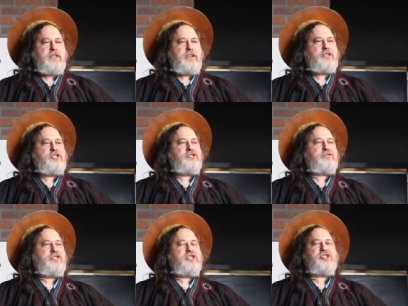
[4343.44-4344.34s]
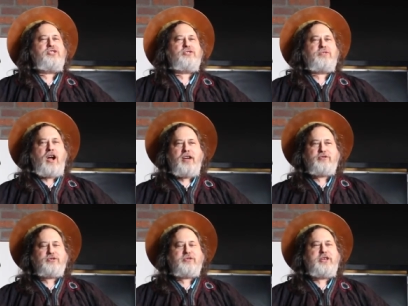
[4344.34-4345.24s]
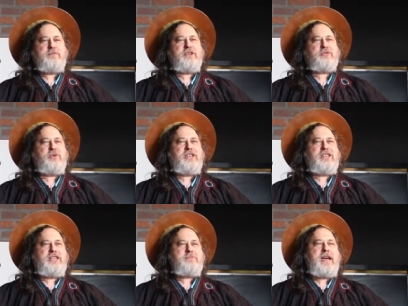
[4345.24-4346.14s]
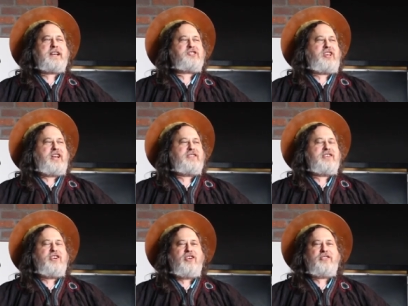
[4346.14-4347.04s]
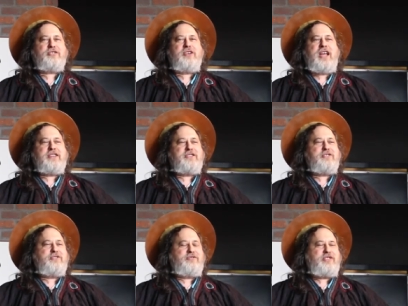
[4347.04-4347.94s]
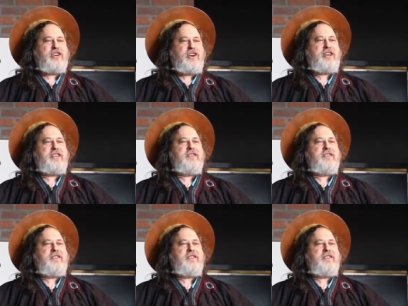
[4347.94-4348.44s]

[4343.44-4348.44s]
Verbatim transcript: There is a traditional rivalry between Emacs and the other editor VI.